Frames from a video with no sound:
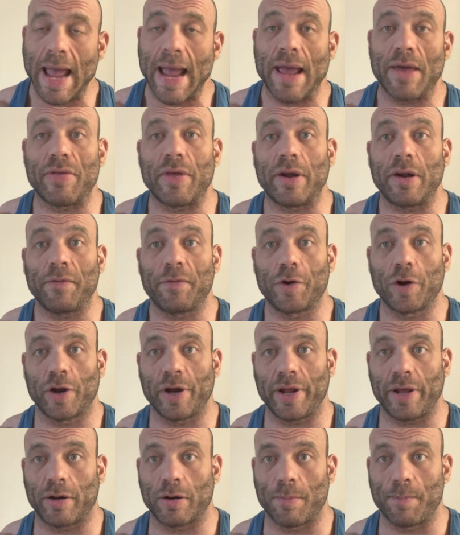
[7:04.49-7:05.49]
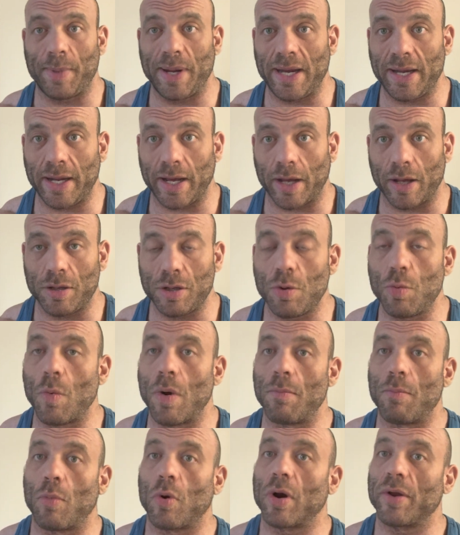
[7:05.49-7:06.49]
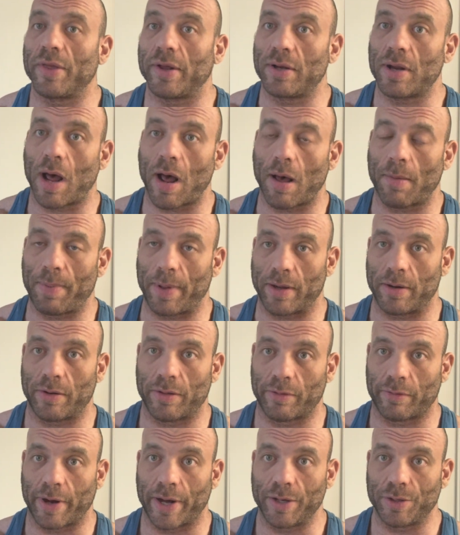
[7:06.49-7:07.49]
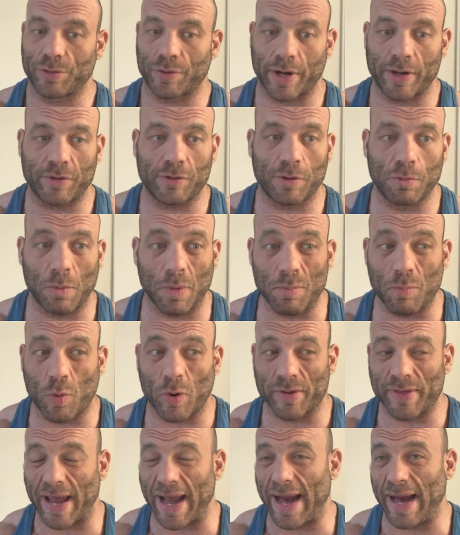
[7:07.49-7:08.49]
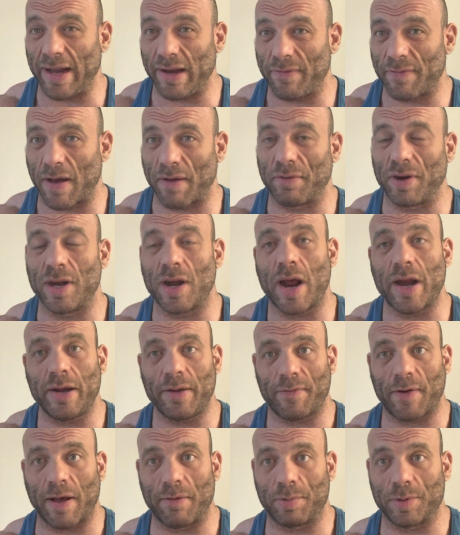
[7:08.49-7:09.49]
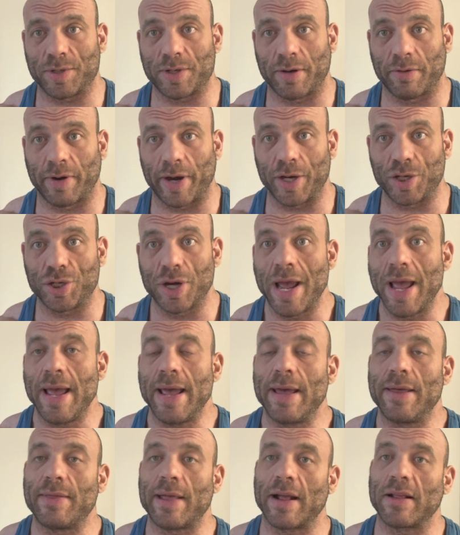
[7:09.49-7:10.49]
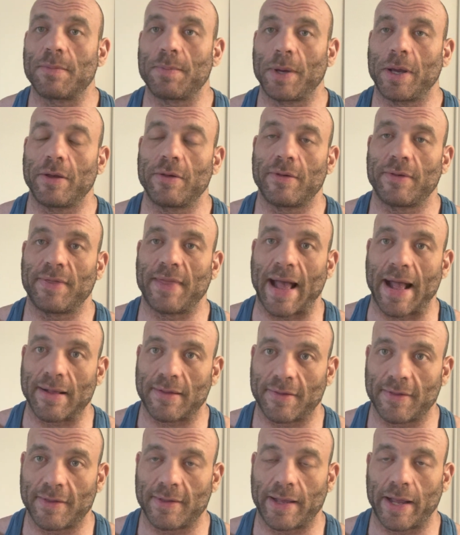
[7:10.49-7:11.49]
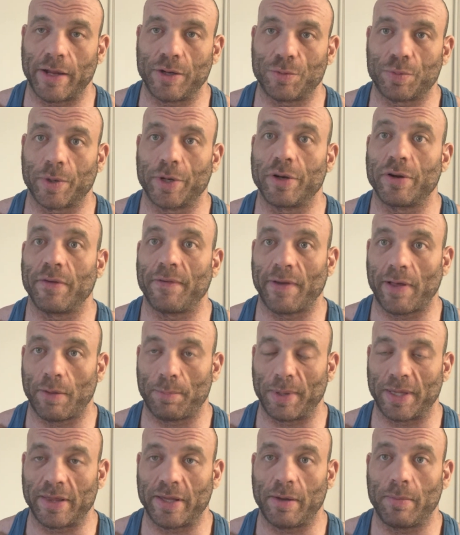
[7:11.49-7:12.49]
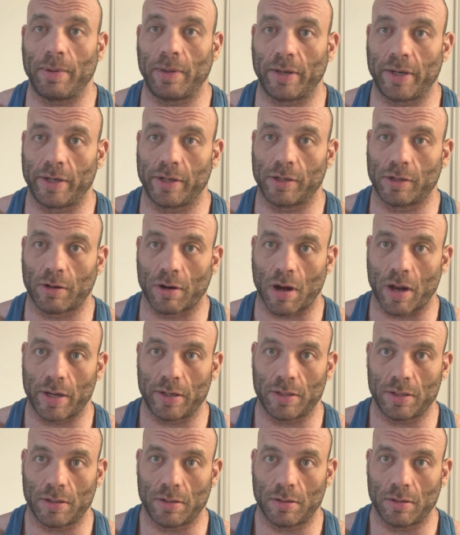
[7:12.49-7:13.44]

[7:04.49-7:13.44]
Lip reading: And then if you're an intermediate, you want more on the top end of the range, right? So you want more in that 85 to 95% range, and that's because that's the stage where you're developing the ability to grind.